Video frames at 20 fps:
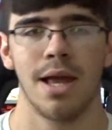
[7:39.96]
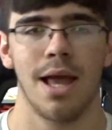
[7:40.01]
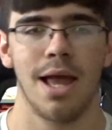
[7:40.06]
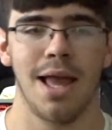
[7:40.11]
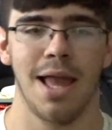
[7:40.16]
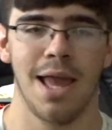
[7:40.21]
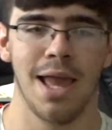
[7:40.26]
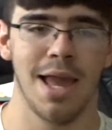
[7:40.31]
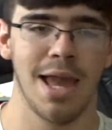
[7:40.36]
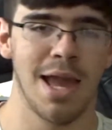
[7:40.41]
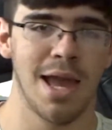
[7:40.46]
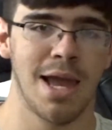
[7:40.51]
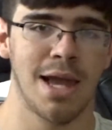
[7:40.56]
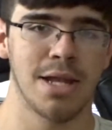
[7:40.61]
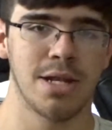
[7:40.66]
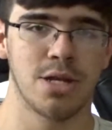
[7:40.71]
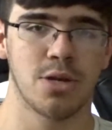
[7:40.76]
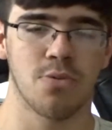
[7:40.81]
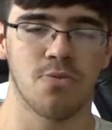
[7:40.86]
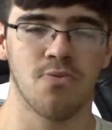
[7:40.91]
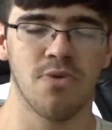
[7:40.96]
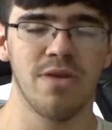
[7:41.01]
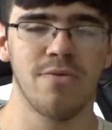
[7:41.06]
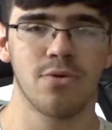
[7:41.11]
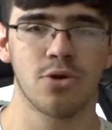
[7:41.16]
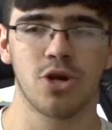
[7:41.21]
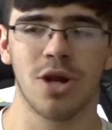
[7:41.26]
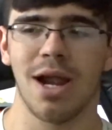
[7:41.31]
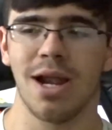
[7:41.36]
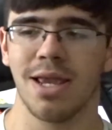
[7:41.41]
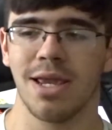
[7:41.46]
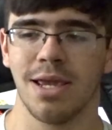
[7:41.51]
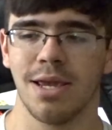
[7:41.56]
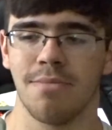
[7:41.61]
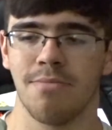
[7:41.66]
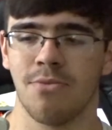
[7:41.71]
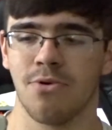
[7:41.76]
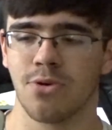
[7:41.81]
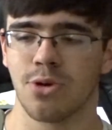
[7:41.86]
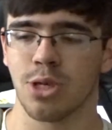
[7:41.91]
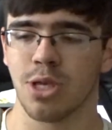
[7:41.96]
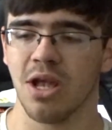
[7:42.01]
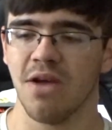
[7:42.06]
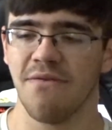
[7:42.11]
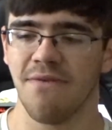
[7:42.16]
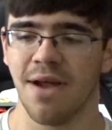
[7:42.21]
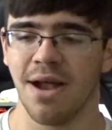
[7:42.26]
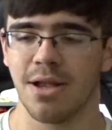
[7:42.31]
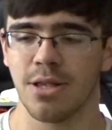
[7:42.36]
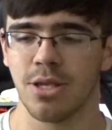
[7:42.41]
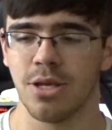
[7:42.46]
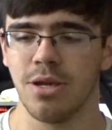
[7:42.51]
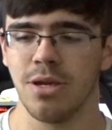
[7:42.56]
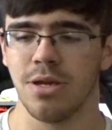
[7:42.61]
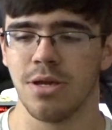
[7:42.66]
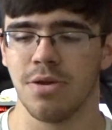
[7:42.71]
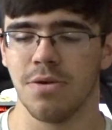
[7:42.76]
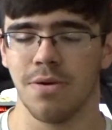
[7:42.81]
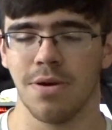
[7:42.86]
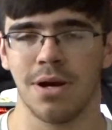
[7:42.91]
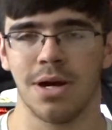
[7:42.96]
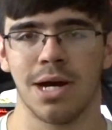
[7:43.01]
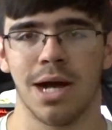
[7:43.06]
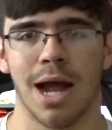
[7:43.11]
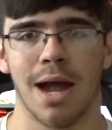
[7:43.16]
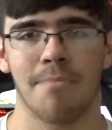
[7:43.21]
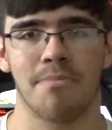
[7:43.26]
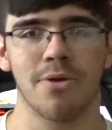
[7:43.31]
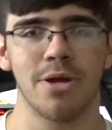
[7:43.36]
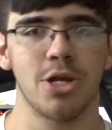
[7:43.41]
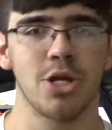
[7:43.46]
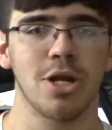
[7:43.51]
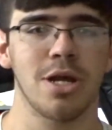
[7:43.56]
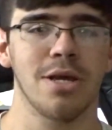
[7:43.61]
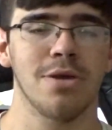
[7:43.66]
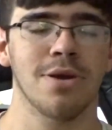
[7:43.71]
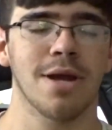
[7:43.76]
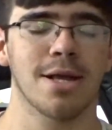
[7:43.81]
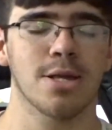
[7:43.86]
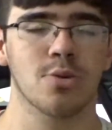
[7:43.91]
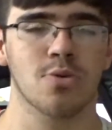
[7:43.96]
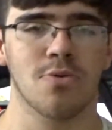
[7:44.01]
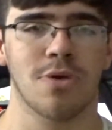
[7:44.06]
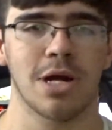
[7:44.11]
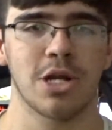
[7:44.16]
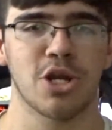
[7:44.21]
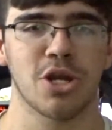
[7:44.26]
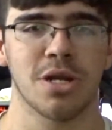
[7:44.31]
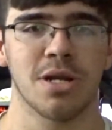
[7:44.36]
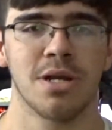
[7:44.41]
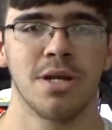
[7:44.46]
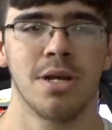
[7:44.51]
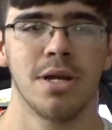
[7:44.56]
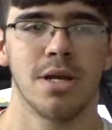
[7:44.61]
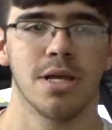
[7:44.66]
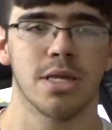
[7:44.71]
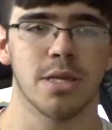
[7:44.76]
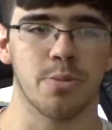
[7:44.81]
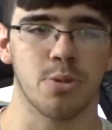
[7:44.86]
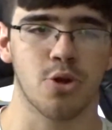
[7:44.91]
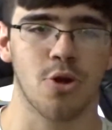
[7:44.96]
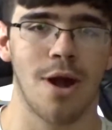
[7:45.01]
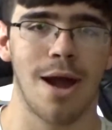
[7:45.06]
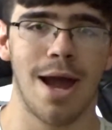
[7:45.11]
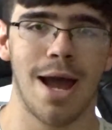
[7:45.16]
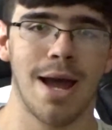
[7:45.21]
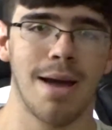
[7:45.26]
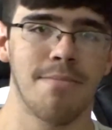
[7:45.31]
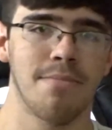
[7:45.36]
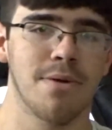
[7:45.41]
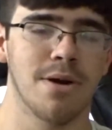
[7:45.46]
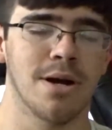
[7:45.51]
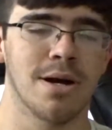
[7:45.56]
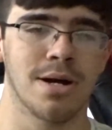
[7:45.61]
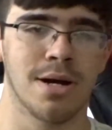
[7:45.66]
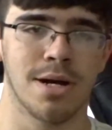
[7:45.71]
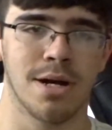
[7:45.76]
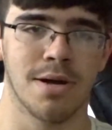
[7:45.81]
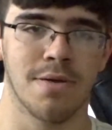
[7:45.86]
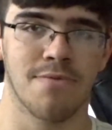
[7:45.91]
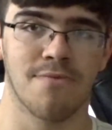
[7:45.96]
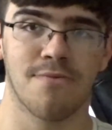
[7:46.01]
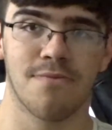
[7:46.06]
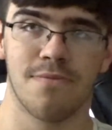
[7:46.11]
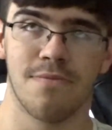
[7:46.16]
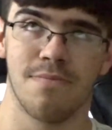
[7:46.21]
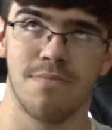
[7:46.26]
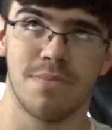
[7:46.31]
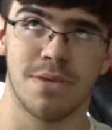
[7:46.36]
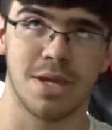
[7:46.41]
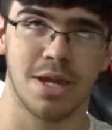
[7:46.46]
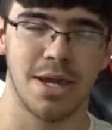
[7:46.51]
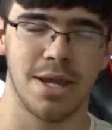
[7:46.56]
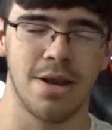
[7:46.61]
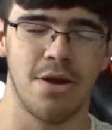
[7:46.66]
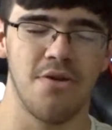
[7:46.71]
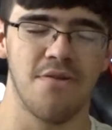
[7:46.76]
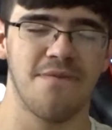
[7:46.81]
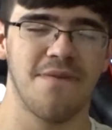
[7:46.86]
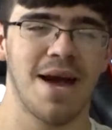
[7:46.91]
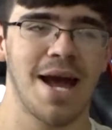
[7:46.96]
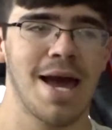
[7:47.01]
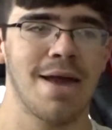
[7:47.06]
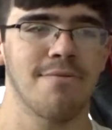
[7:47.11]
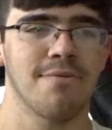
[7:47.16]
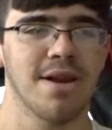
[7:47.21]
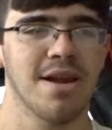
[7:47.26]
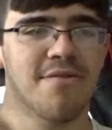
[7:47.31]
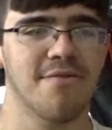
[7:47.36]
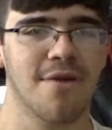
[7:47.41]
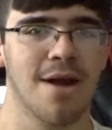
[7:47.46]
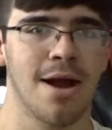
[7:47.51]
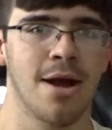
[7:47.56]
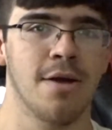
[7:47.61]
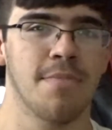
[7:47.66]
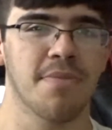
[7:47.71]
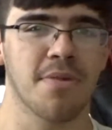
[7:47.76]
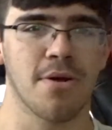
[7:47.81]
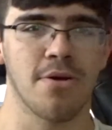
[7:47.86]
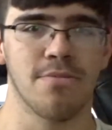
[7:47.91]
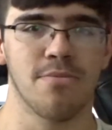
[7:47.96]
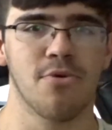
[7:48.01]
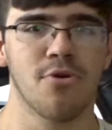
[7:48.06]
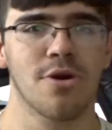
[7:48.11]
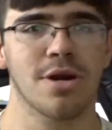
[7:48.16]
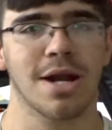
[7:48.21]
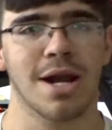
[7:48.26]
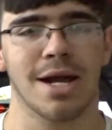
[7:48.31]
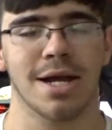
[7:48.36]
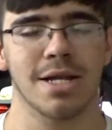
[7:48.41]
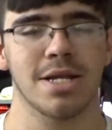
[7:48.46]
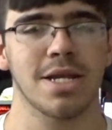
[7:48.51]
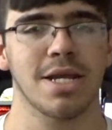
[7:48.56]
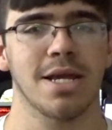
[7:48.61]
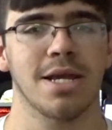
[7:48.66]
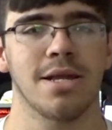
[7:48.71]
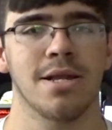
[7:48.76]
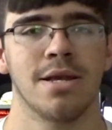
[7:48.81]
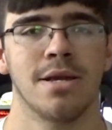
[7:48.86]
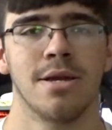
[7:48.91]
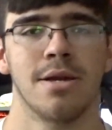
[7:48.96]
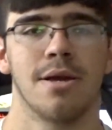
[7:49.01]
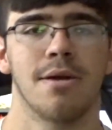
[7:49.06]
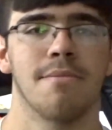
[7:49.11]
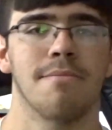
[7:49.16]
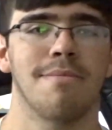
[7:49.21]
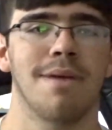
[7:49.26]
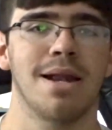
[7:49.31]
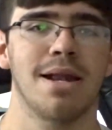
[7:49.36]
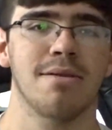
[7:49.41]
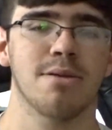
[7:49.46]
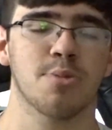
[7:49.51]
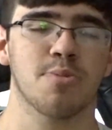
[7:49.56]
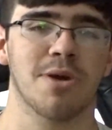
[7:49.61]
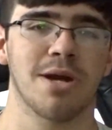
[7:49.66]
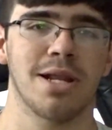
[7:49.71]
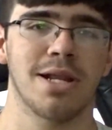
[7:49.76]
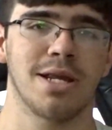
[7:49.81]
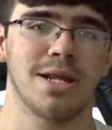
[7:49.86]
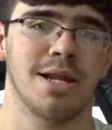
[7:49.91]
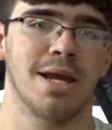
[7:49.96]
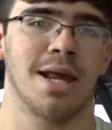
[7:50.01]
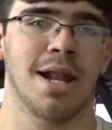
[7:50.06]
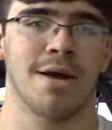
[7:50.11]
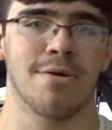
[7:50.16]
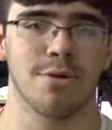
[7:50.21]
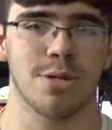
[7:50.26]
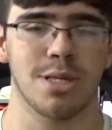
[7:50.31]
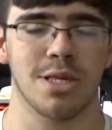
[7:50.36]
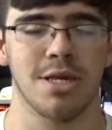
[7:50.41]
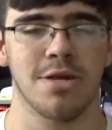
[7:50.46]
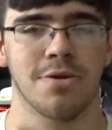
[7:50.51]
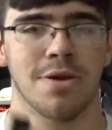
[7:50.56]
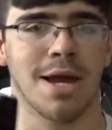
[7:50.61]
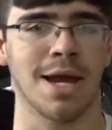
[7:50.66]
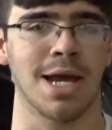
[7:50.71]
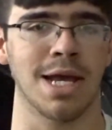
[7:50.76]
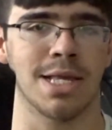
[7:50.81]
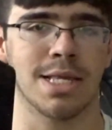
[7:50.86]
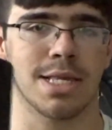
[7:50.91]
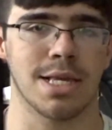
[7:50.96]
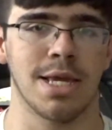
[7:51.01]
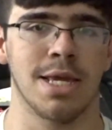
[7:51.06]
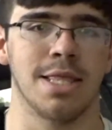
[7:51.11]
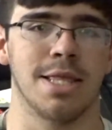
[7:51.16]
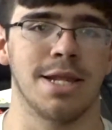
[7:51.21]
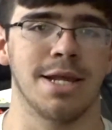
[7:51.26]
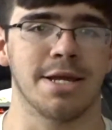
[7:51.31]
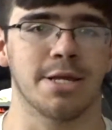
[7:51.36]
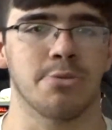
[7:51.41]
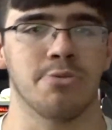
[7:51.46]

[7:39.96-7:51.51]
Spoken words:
And we will try to get more stuff out to you. I appreciate you guys for watching. Subscribe to get notified whenever I upload more content. My name is Brandon, and I will see you guys in the next